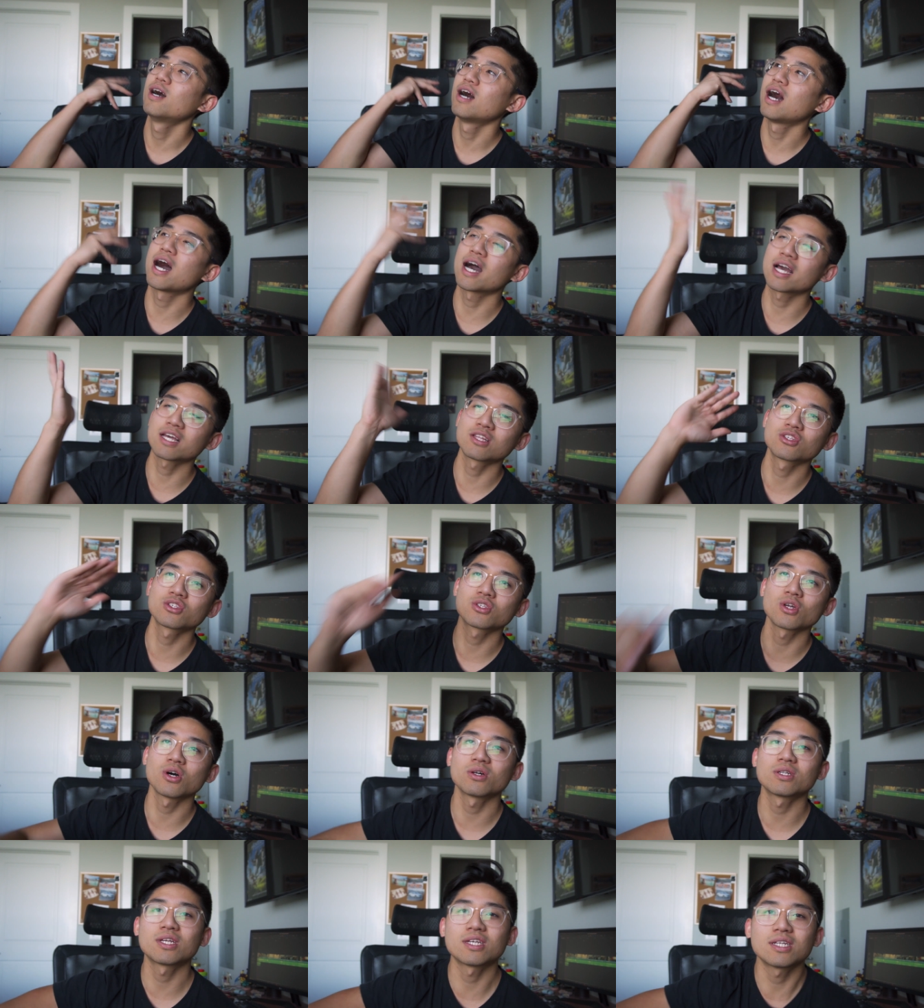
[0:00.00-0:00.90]
I
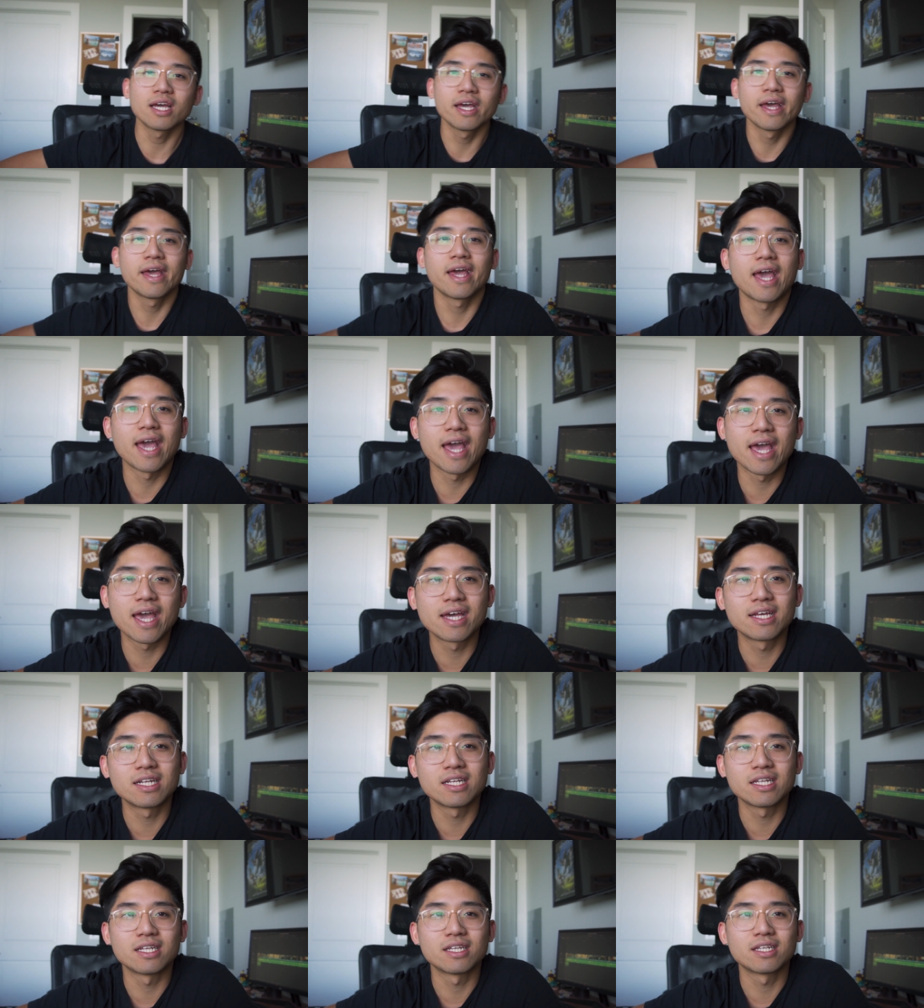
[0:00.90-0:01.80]
installed it
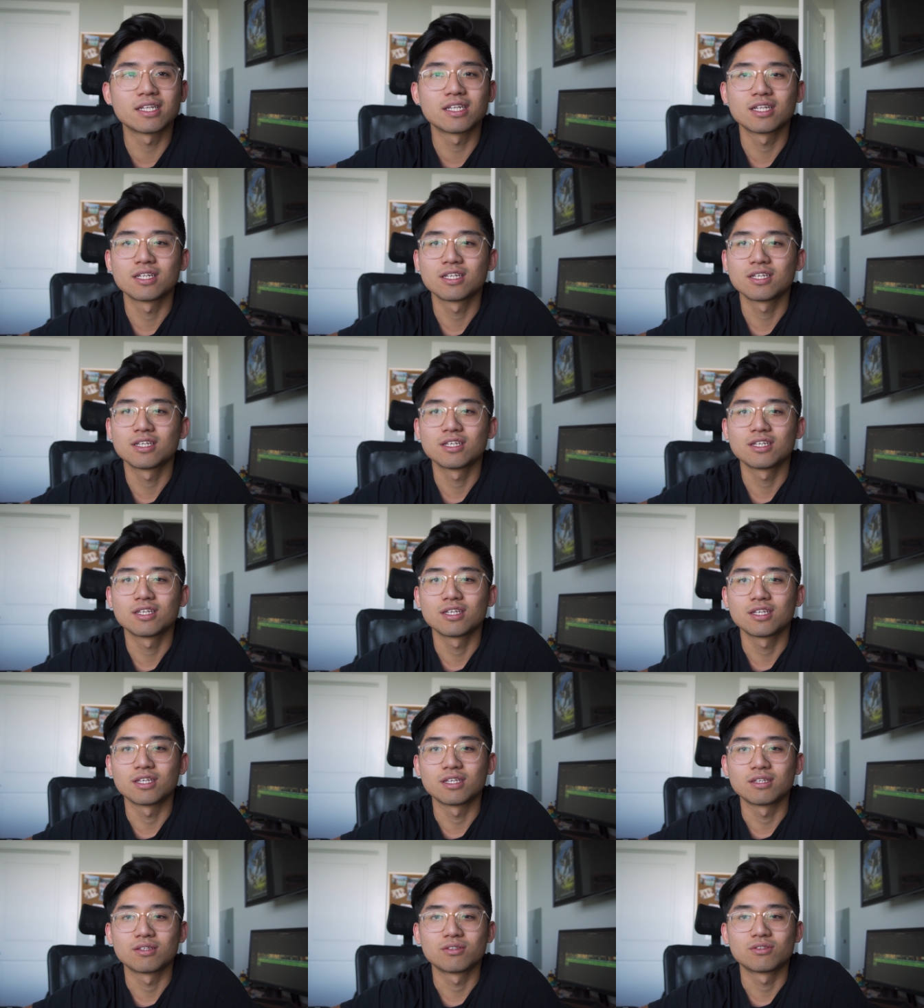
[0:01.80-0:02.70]
and
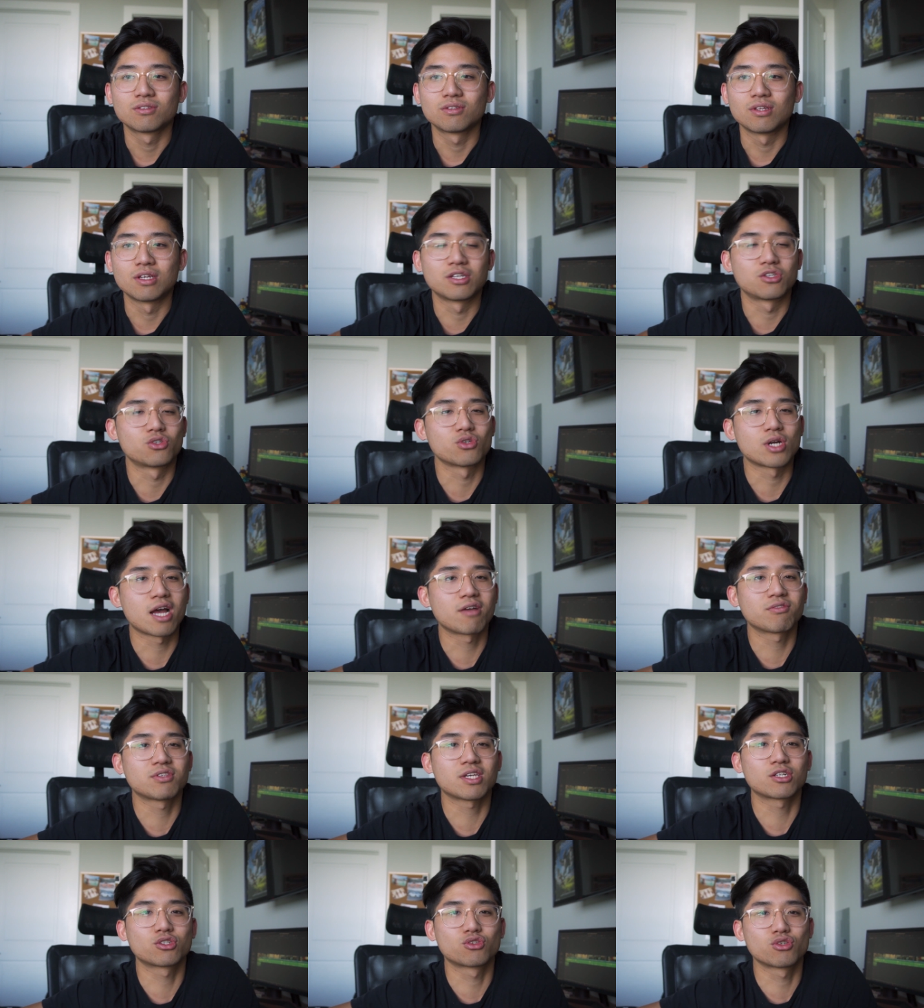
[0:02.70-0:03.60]
it
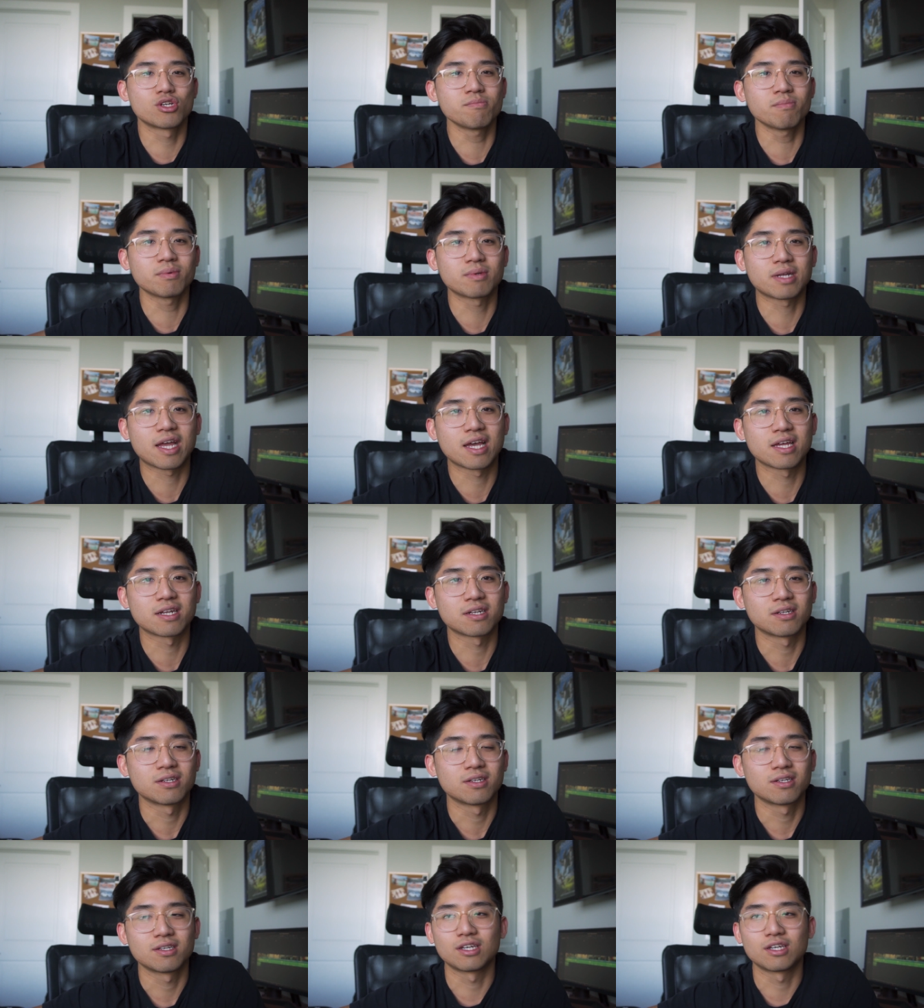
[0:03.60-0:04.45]
drives like a dream again.